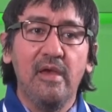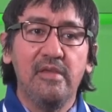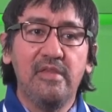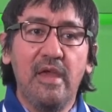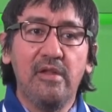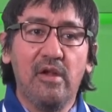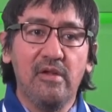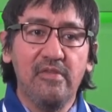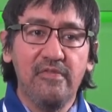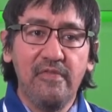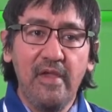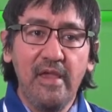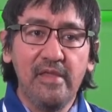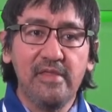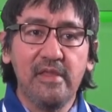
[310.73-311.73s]
then our
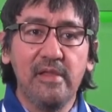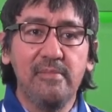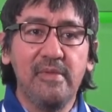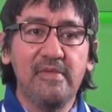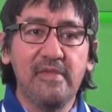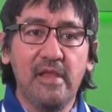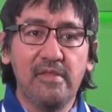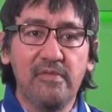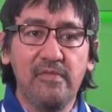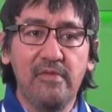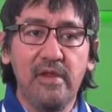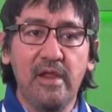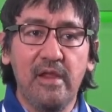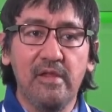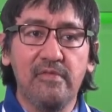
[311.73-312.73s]
faith can be set
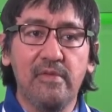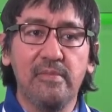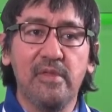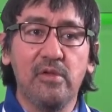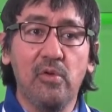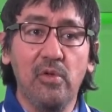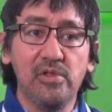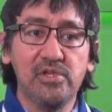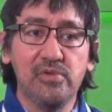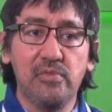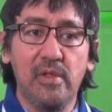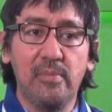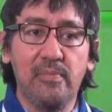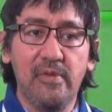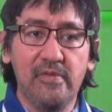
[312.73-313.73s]
free from the
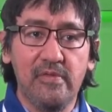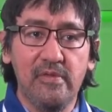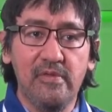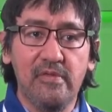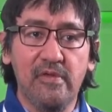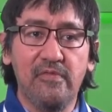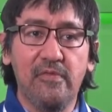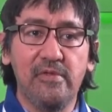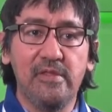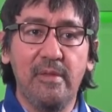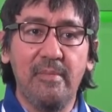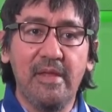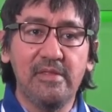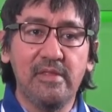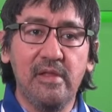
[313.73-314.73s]
cultural prisons of
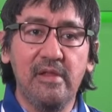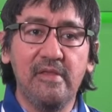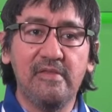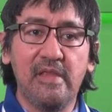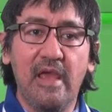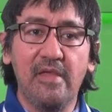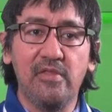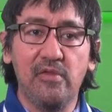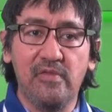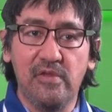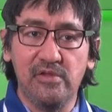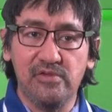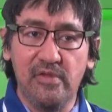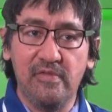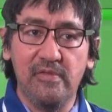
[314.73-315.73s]
fundamentalist
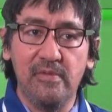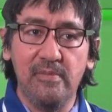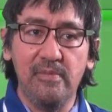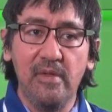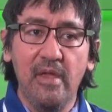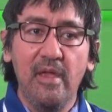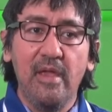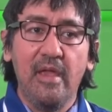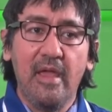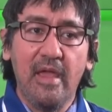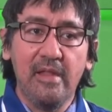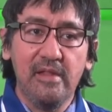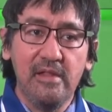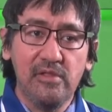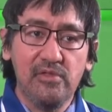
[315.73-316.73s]
ethnocentrism
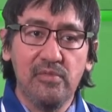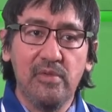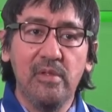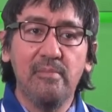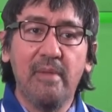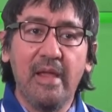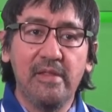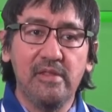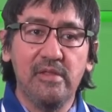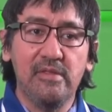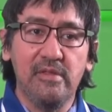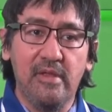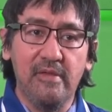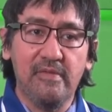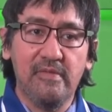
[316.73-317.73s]
and
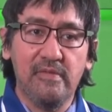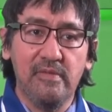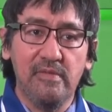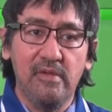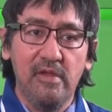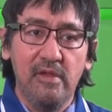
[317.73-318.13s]
literal-mindedness.